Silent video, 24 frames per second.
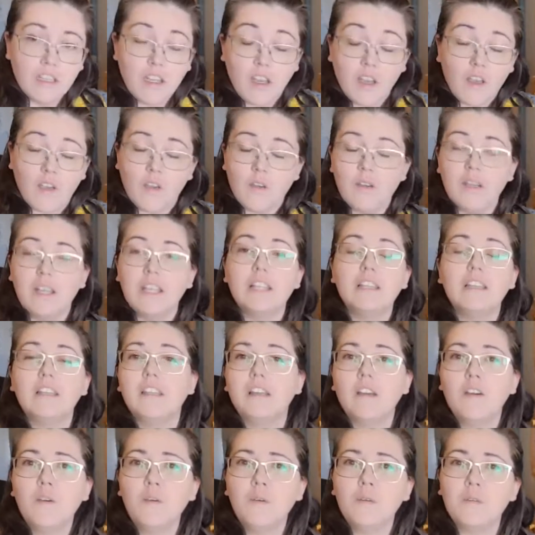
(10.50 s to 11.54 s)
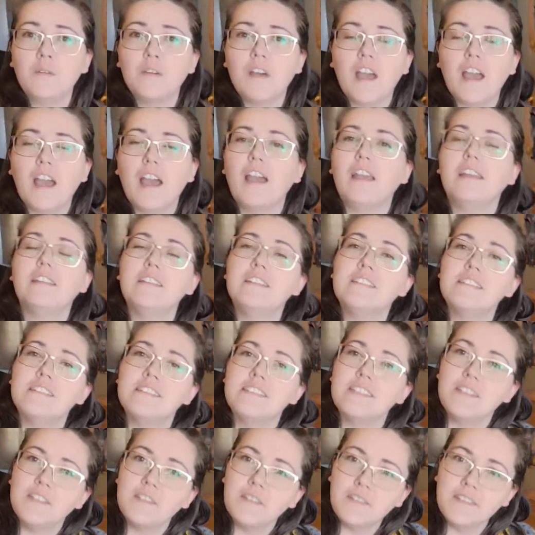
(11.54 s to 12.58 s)
Oh, hello, I didn't
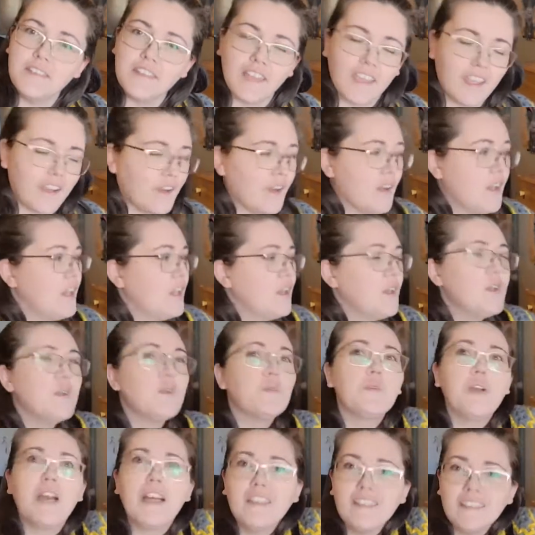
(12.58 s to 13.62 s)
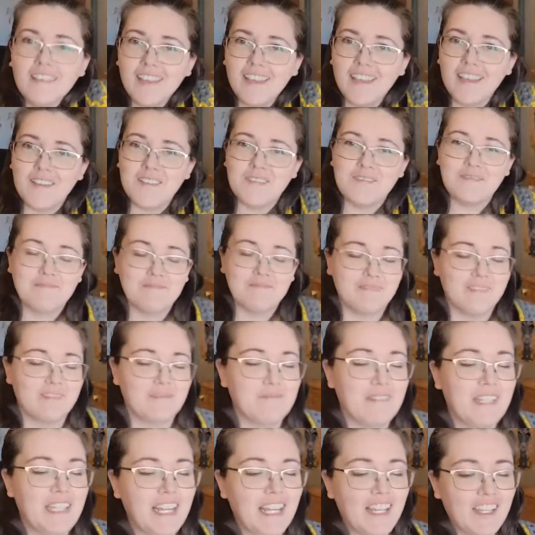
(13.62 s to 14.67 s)
see you there. Welcome.
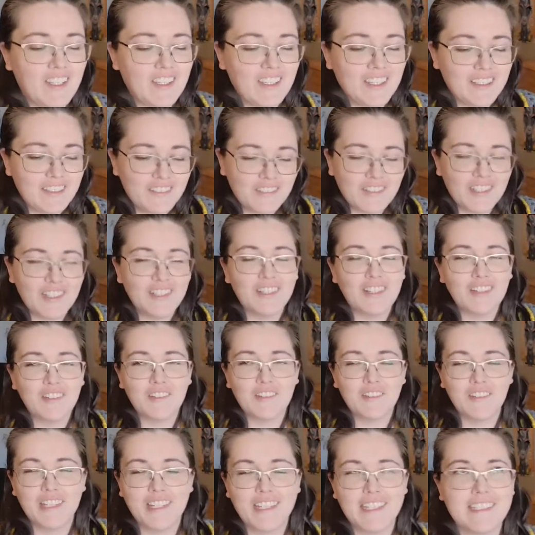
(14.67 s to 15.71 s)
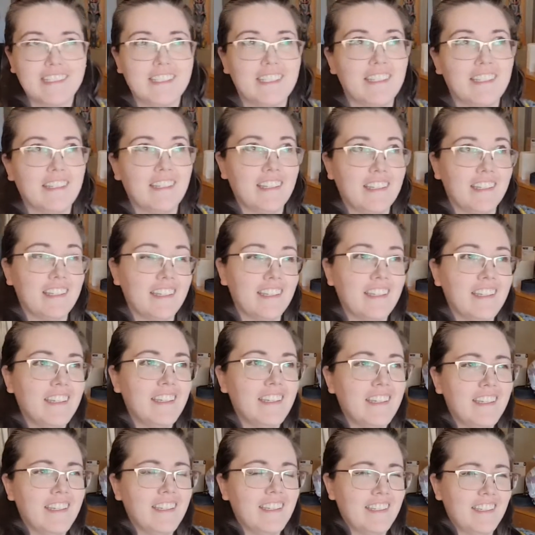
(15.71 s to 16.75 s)
But I couldn't figure out a way to like
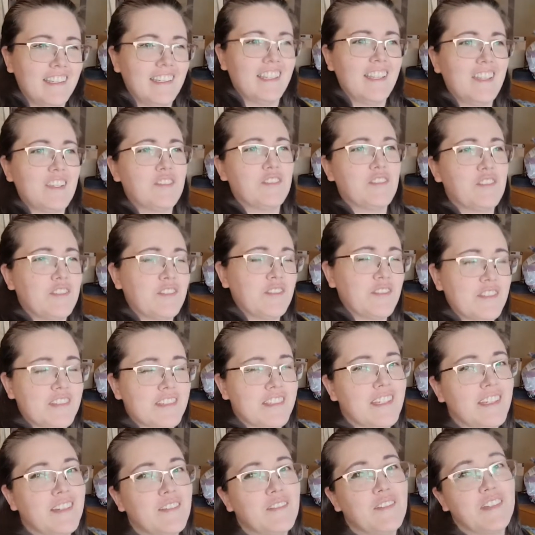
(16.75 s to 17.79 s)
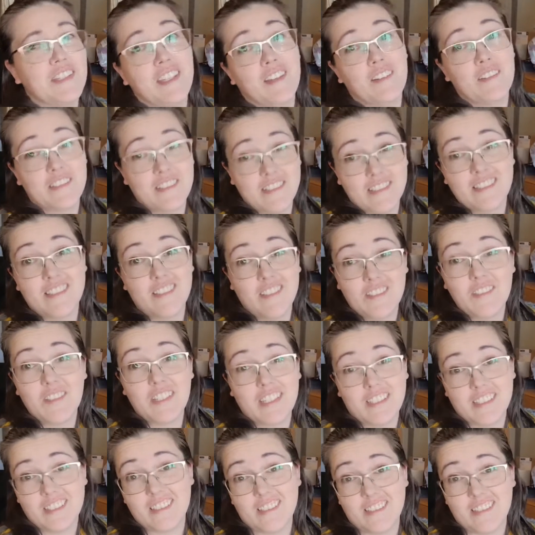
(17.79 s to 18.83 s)
introduce it without
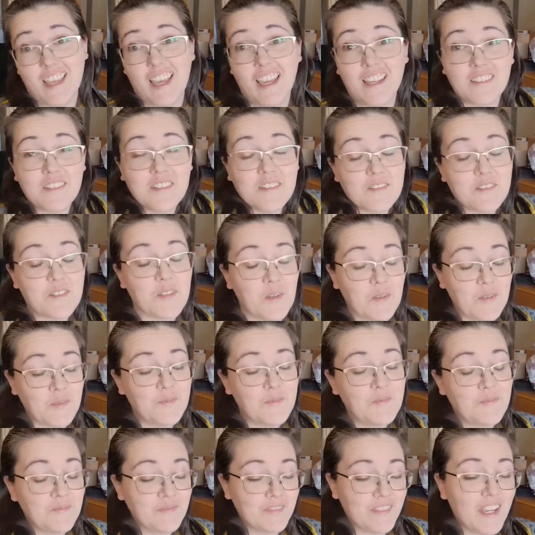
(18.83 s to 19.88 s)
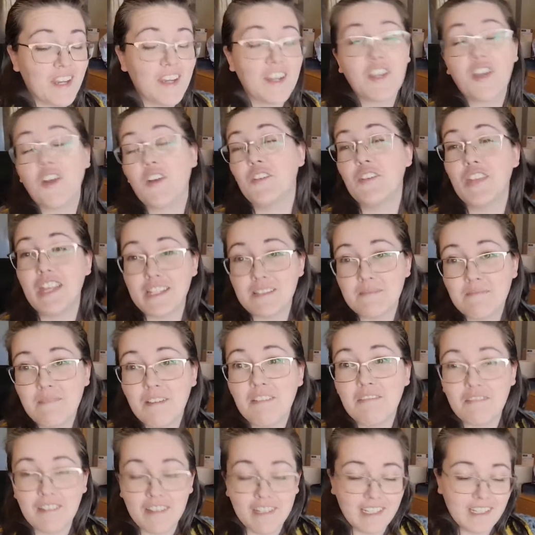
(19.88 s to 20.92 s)
doing just that. So there you go. That's my
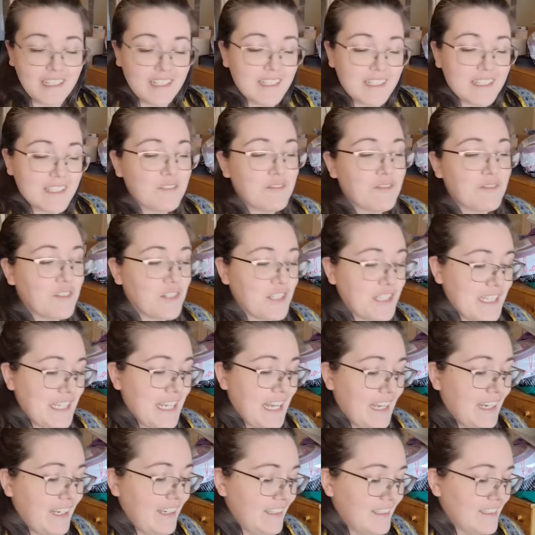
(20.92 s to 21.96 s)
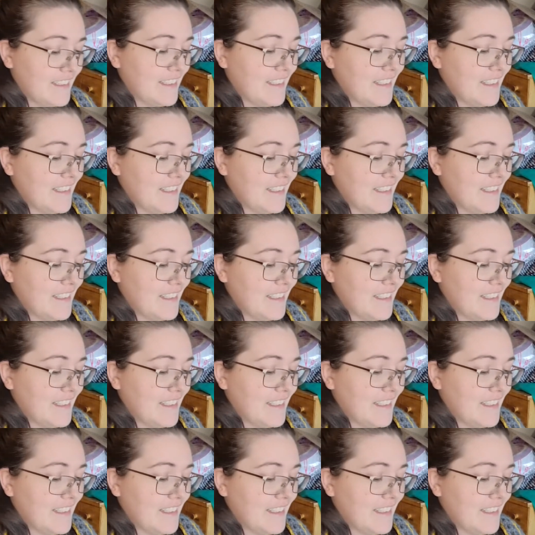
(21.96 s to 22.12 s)
funniness for today.